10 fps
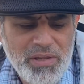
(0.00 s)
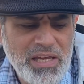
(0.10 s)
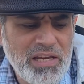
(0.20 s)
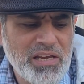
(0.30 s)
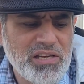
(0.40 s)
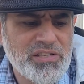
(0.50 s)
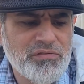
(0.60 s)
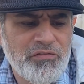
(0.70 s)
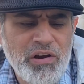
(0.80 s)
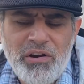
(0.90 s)
it is
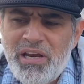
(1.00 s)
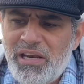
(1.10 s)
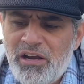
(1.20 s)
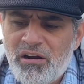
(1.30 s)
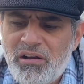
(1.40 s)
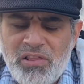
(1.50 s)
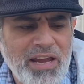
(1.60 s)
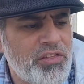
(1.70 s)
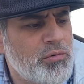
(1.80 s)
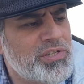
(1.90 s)
very near,
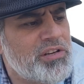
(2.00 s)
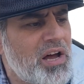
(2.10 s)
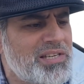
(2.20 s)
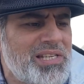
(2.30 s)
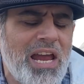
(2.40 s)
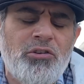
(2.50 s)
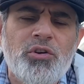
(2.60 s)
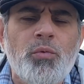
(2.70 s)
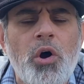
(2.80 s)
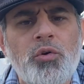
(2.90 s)
like there was a
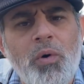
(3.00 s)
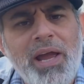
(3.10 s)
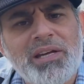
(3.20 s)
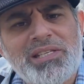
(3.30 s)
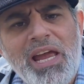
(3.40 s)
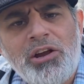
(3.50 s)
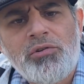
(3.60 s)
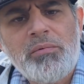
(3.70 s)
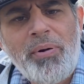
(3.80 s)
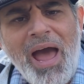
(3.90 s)
sacred roadway, a
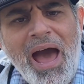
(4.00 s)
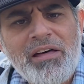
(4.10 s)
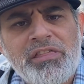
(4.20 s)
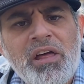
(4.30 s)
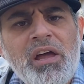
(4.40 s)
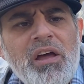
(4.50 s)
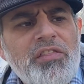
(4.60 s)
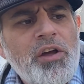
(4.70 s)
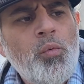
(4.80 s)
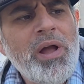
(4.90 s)
sacred path
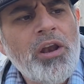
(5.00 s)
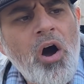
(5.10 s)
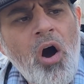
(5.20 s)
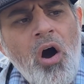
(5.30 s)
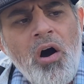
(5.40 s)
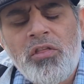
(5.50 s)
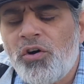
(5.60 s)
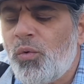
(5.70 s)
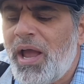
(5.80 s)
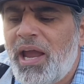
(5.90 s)
that went all the
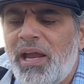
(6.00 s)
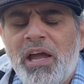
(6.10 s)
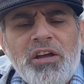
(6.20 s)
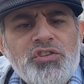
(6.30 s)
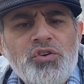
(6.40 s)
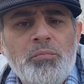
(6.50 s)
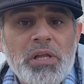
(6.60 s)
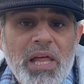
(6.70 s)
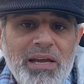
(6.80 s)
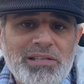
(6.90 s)
way to
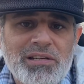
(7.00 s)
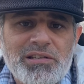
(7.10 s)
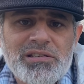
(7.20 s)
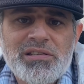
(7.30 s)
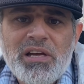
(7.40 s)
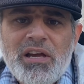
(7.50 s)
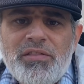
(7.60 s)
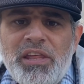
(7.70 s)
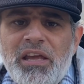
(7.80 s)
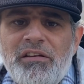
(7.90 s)
Miletus,
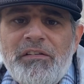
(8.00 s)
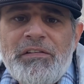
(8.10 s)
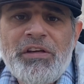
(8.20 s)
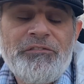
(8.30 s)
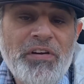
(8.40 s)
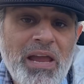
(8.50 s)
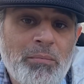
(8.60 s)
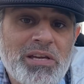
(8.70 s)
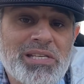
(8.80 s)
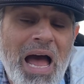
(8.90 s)
the
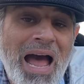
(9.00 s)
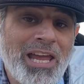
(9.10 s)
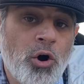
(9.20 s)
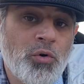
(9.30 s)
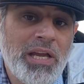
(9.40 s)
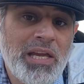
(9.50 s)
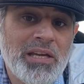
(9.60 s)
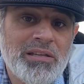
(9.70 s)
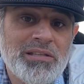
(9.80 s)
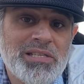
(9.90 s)
famous
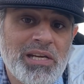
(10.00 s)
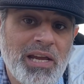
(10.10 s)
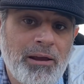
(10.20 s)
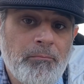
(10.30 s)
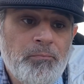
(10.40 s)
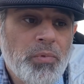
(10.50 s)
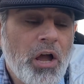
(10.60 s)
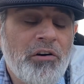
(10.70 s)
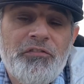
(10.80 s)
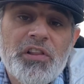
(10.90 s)
Ionian city
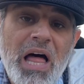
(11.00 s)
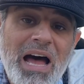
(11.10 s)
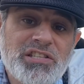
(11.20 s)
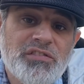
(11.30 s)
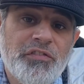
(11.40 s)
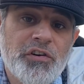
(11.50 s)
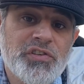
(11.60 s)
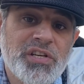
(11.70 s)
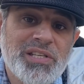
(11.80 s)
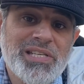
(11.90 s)
of
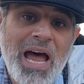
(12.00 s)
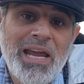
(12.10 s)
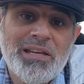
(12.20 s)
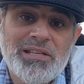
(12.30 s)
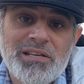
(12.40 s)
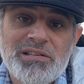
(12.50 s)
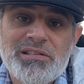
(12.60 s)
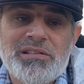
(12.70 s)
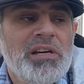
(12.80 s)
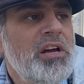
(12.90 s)
philosophers and
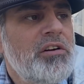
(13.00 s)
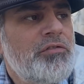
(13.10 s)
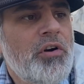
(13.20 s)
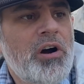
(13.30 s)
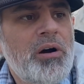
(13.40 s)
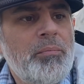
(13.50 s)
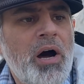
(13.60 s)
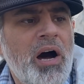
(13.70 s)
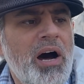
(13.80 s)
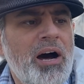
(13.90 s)
scientists
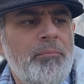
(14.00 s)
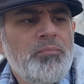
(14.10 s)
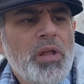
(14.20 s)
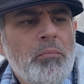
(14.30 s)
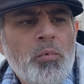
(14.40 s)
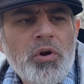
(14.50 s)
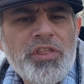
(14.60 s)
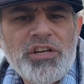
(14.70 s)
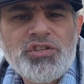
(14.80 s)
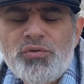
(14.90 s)
from more
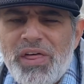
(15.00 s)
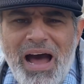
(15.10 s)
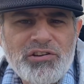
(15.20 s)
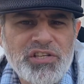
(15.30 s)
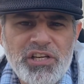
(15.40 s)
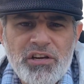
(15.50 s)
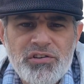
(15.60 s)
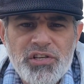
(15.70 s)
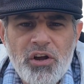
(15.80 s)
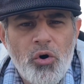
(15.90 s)
than 2,000
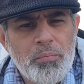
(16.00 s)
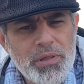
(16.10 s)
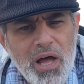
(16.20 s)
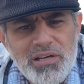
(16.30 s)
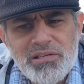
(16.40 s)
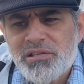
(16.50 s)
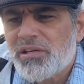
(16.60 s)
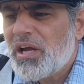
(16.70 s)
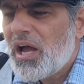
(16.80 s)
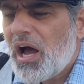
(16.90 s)
years ago plus.
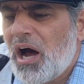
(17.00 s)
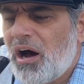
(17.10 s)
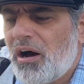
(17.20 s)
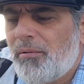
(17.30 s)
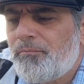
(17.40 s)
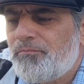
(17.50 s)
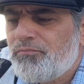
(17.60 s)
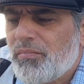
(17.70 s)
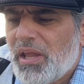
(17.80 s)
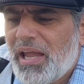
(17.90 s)

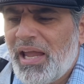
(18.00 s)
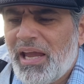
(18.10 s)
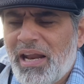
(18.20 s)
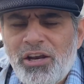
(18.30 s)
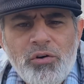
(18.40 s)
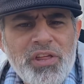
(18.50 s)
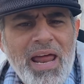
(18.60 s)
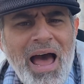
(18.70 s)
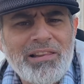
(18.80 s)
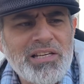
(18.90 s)
And I know that
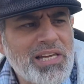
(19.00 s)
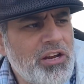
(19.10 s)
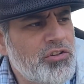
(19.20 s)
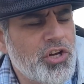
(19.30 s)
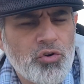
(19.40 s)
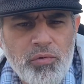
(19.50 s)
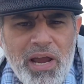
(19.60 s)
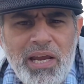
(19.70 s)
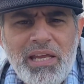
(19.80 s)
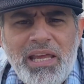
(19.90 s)
Alexander the
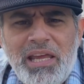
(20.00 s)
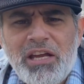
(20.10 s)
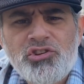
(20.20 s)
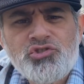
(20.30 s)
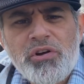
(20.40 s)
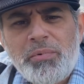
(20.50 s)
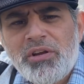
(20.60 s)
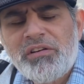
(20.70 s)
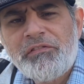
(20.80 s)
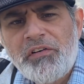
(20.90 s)
Great, he
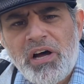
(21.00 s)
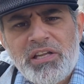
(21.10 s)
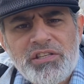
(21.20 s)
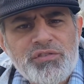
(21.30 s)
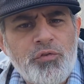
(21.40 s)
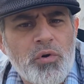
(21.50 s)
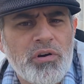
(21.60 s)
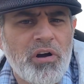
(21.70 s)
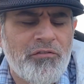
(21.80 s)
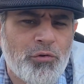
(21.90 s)
contributed funds
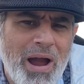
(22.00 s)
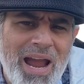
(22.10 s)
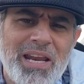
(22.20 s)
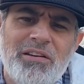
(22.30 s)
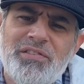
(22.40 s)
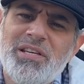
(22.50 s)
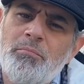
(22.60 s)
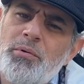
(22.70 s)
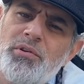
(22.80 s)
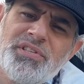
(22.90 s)
for a variety of
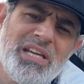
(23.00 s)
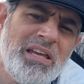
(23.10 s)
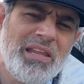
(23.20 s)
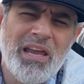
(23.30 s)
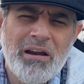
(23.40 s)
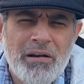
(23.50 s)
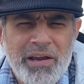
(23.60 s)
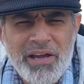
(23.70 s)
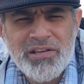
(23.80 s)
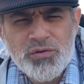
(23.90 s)
temples in the
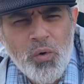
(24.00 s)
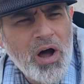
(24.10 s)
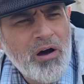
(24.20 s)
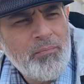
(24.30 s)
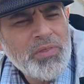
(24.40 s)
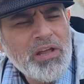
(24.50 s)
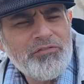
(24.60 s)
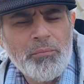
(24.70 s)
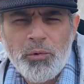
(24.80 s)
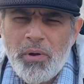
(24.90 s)
area as well, if
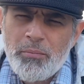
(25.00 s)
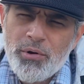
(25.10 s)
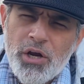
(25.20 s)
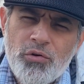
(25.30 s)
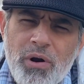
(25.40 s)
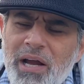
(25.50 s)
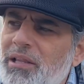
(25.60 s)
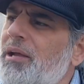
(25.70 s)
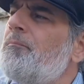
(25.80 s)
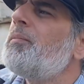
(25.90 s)
I'm remembering
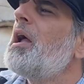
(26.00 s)
correctly.